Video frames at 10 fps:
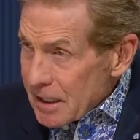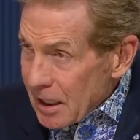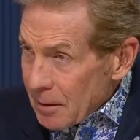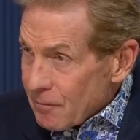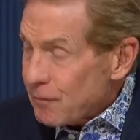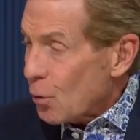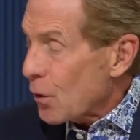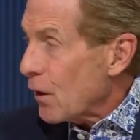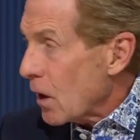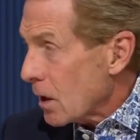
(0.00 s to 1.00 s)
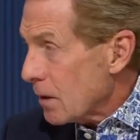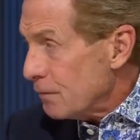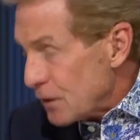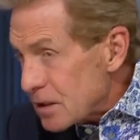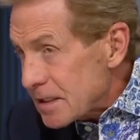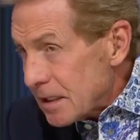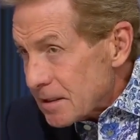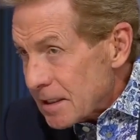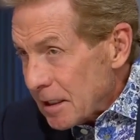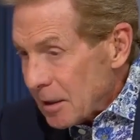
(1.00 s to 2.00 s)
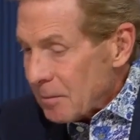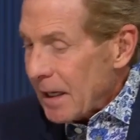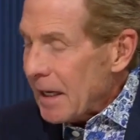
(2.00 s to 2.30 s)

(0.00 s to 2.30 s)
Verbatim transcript: game for the visiting team.